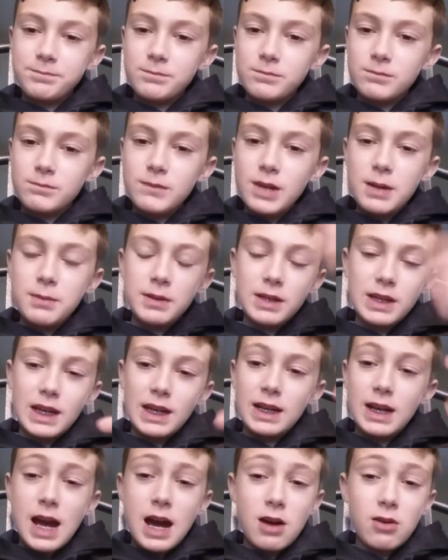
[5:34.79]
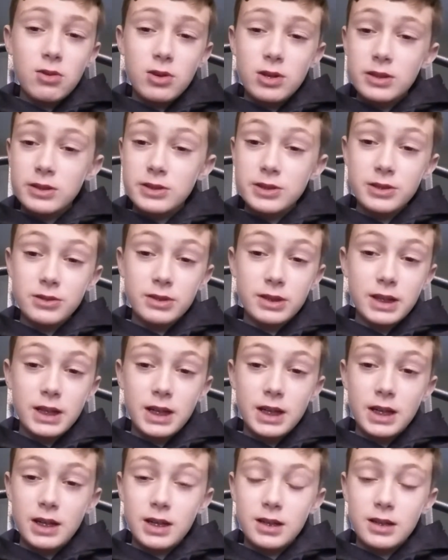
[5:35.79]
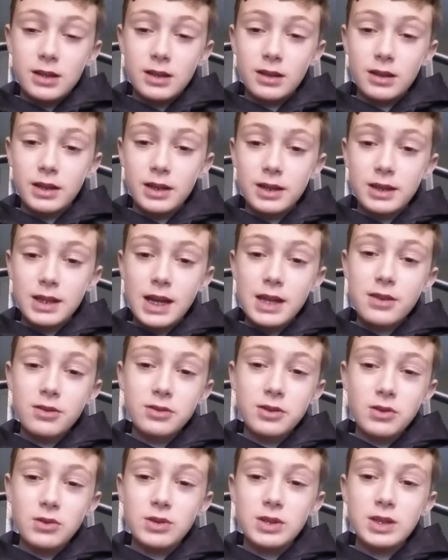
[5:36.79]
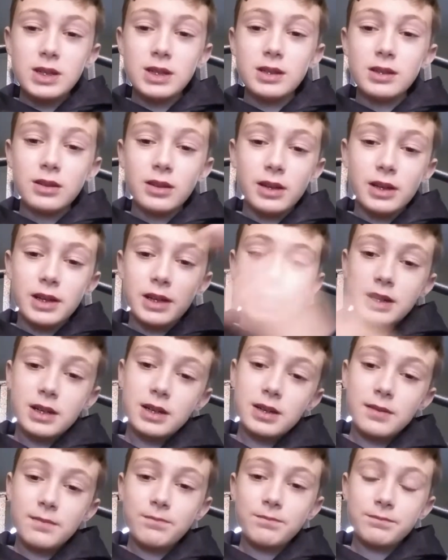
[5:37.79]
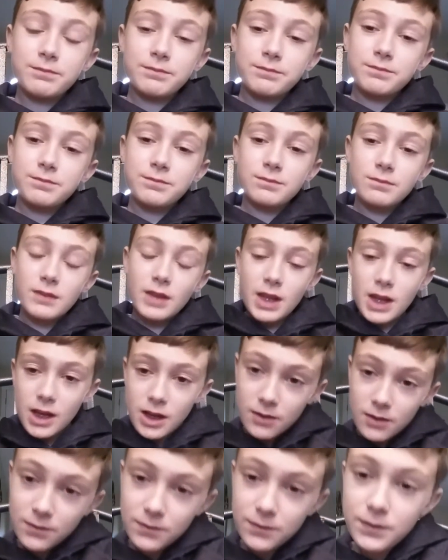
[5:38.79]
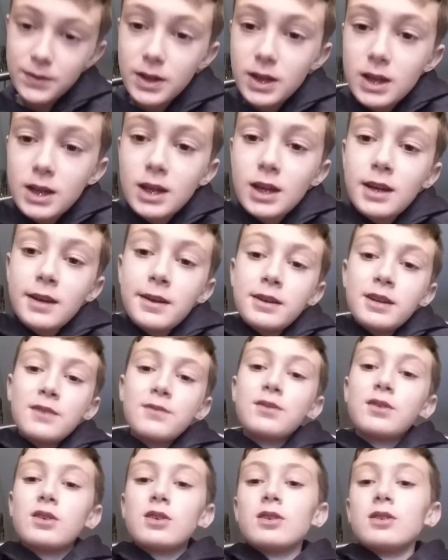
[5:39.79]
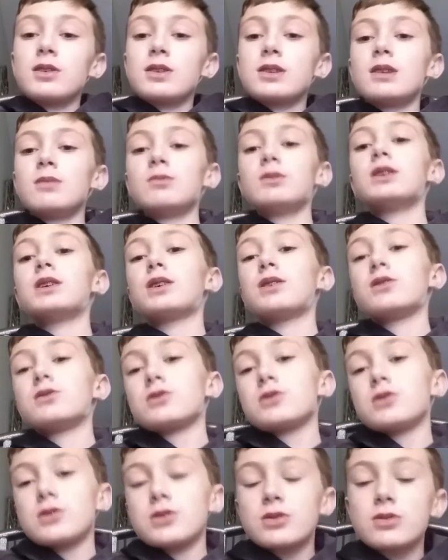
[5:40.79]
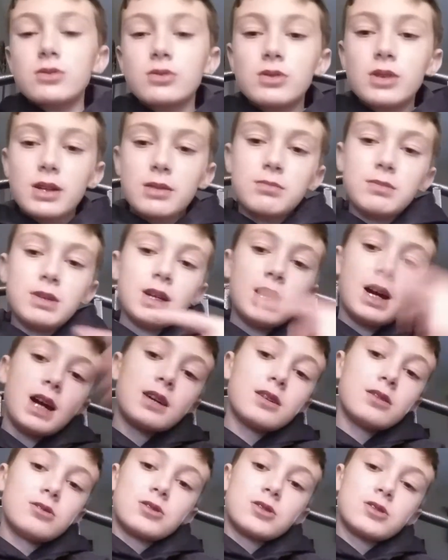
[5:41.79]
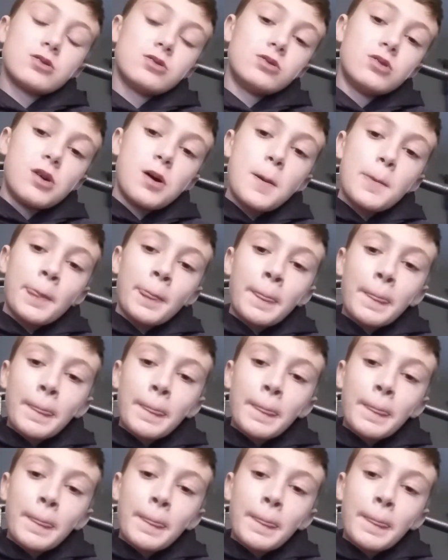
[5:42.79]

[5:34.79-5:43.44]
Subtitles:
maybe an hour or two a day. Like, that's all you need. Like, if you're someone that goes to school like me, I go to school,